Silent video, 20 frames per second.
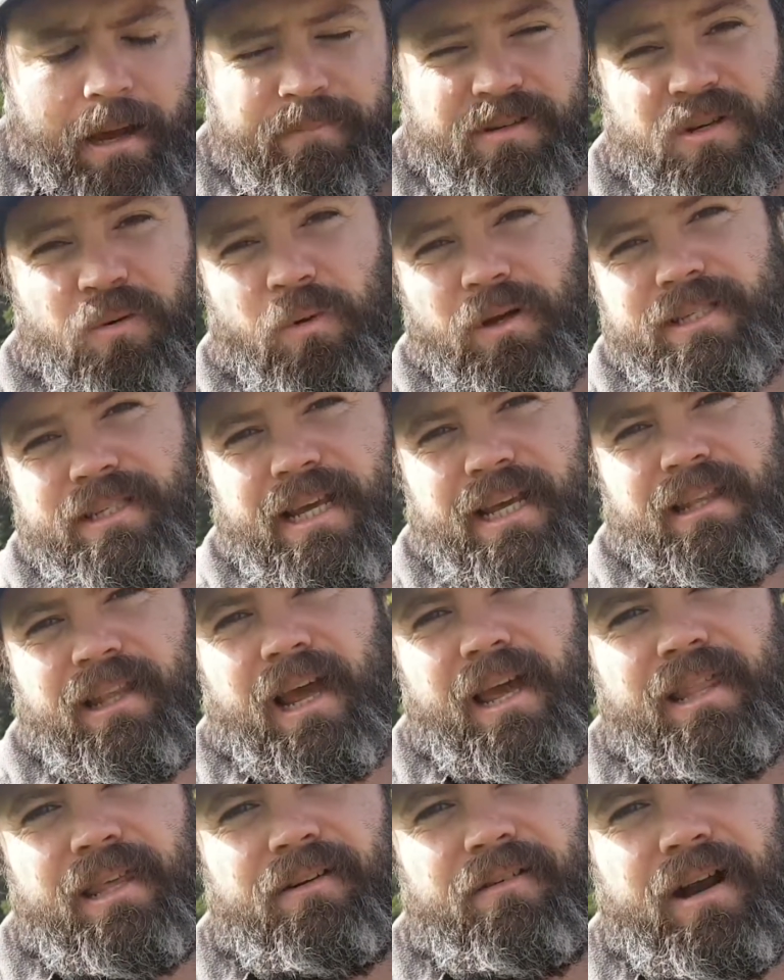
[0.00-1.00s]
So once they
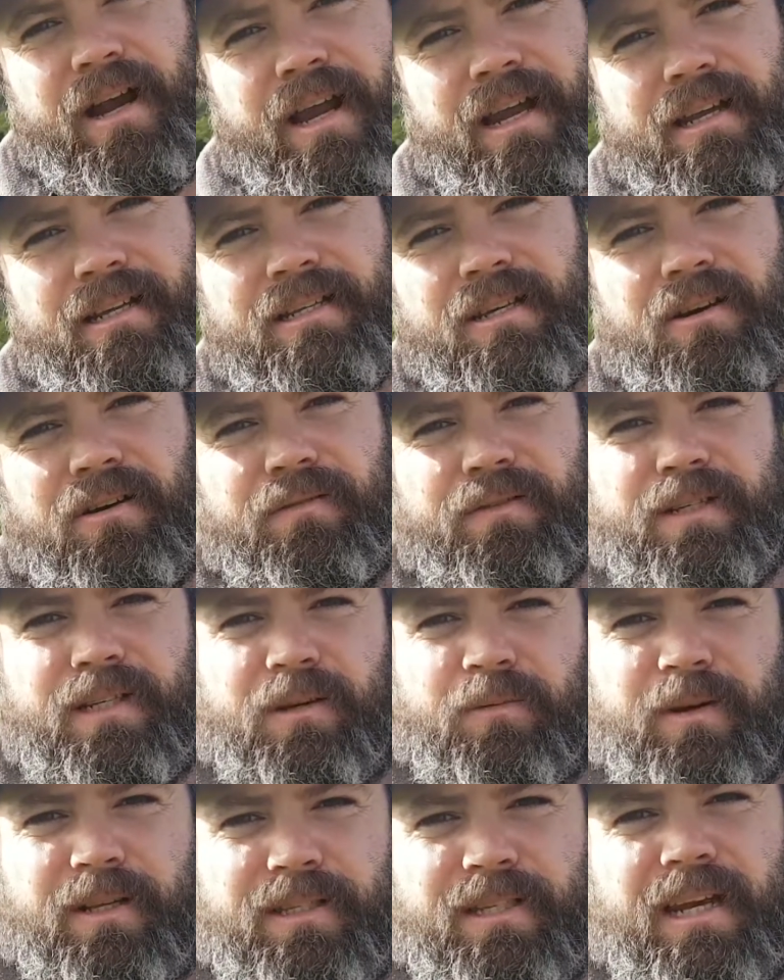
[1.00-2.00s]
lay their eggs,
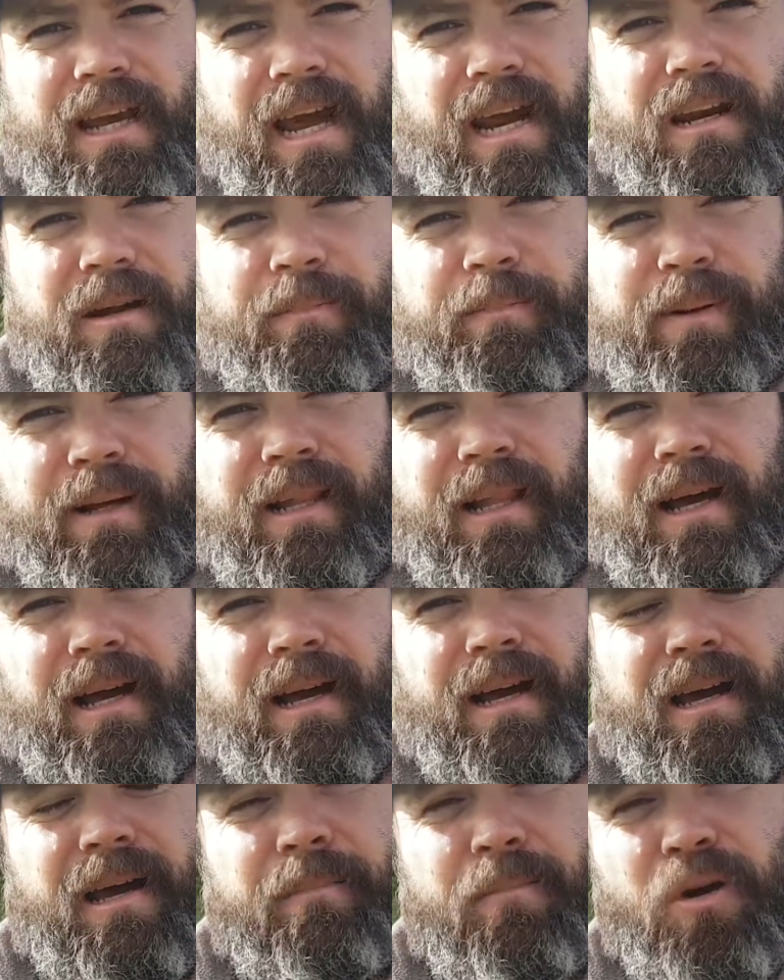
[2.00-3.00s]
obviously once a
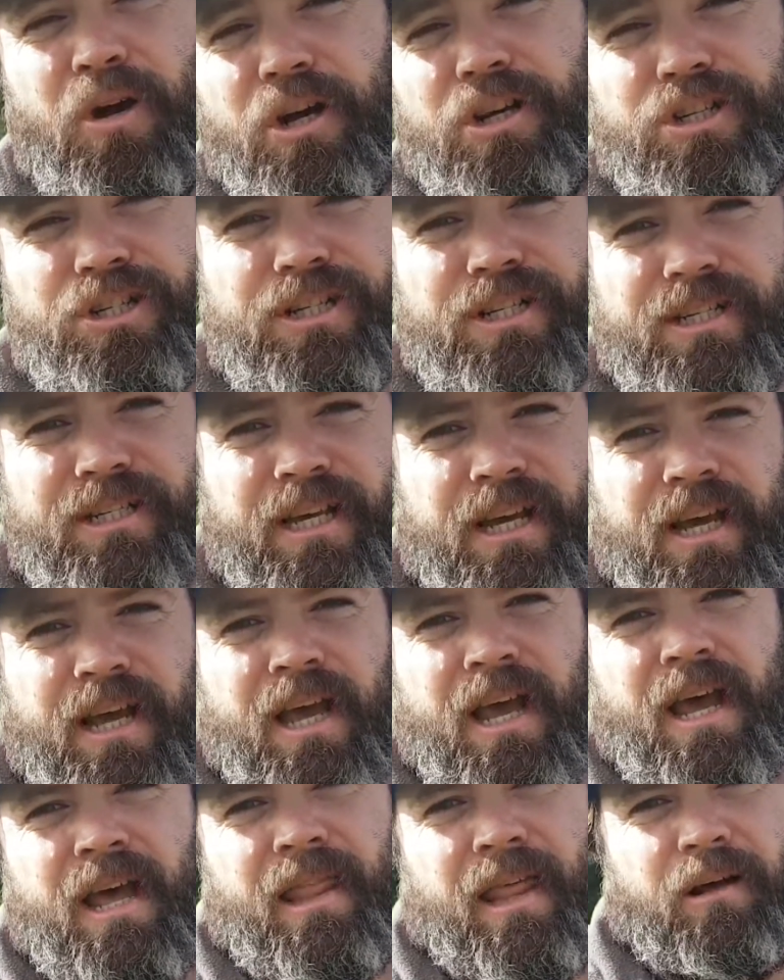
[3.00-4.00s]
caterpillar emerges,
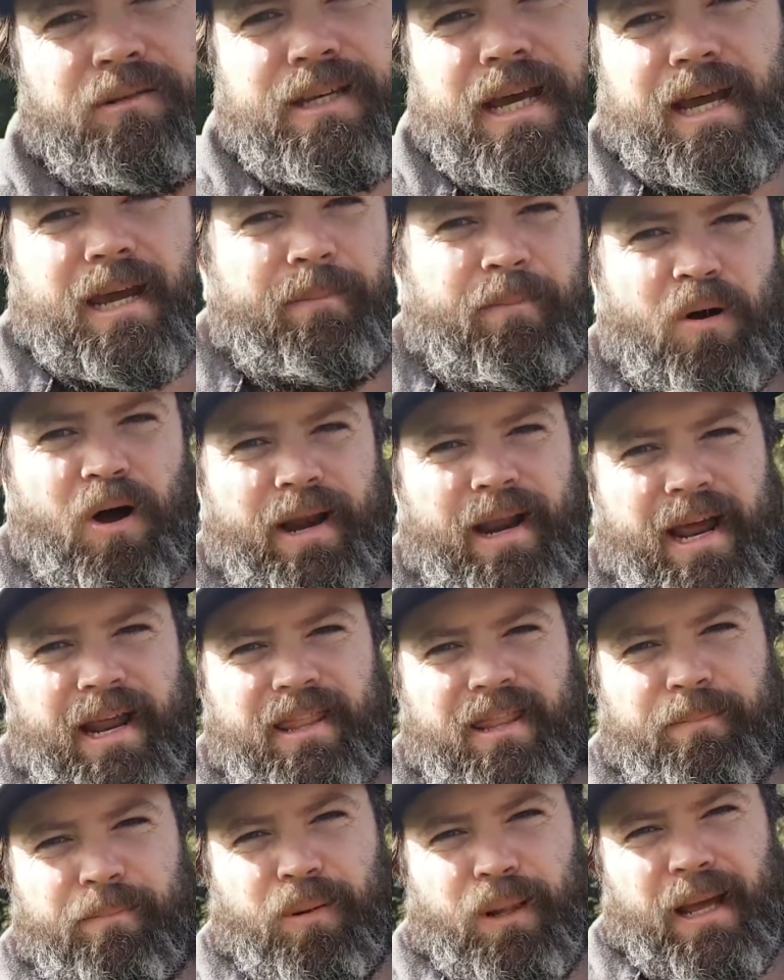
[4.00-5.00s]
they'll take a bite out
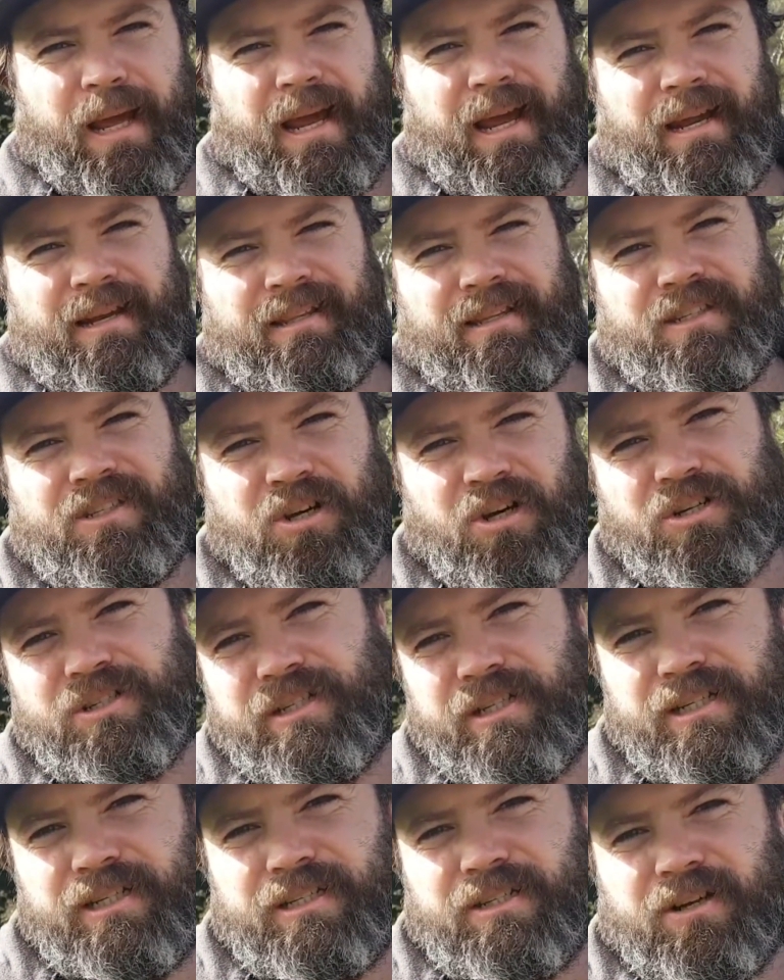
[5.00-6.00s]
of the plant. The
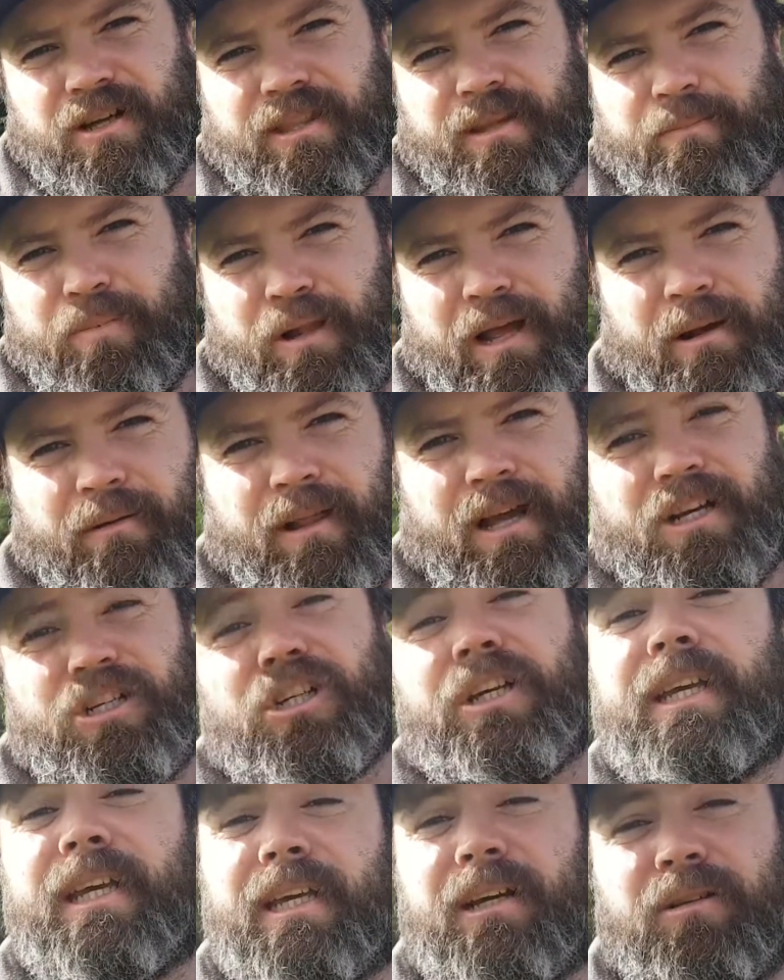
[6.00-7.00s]
toxin inside the plant will
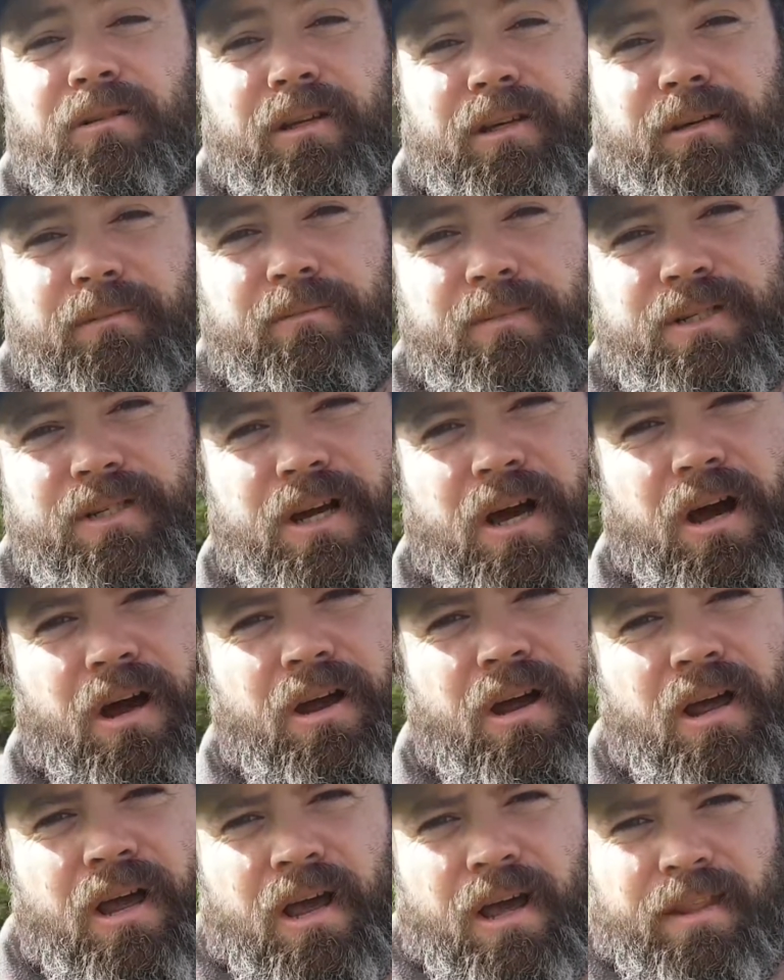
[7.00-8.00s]
actually kill them. So
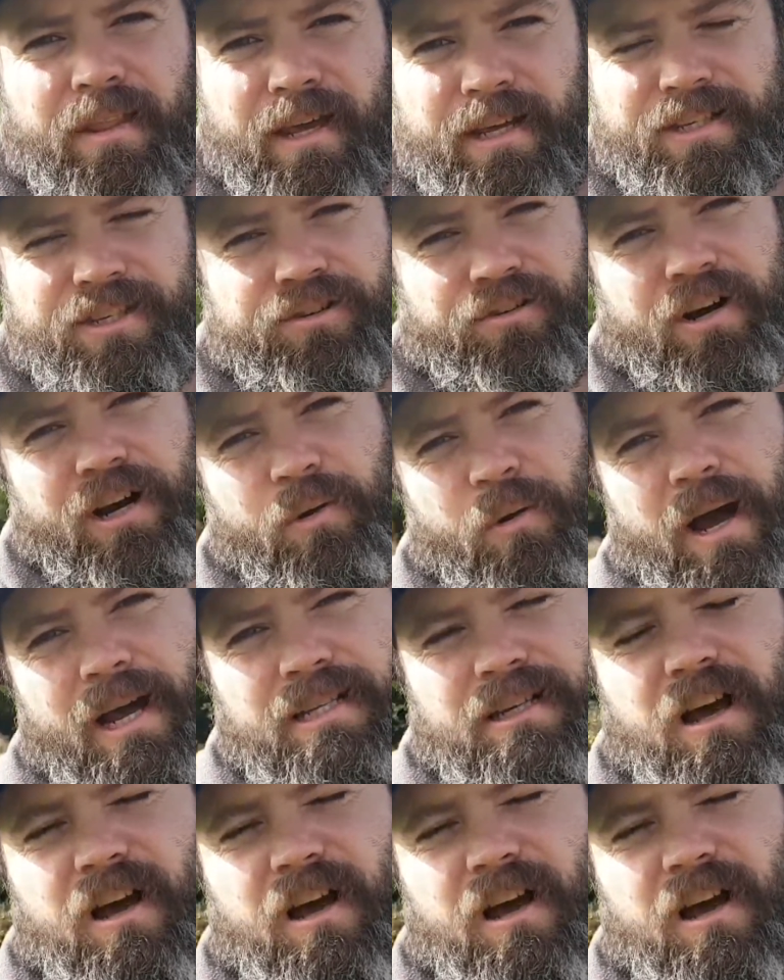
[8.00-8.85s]
there's three ways.